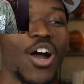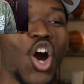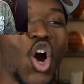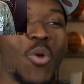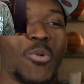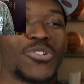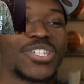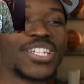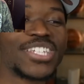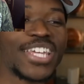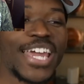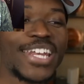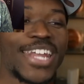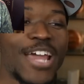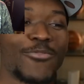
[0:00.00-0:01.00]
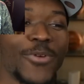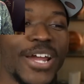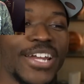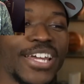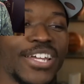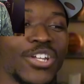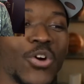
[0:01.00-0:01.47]
Almost a 10 net
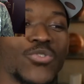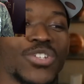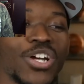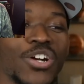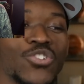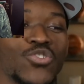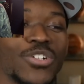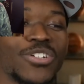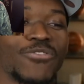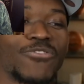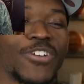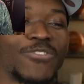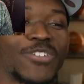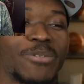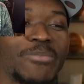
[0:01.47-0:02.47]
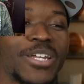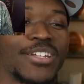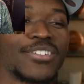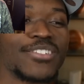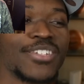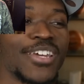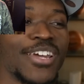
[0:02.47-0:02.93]
rating in those 150
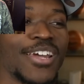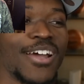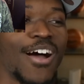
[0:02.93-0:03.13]
minutes.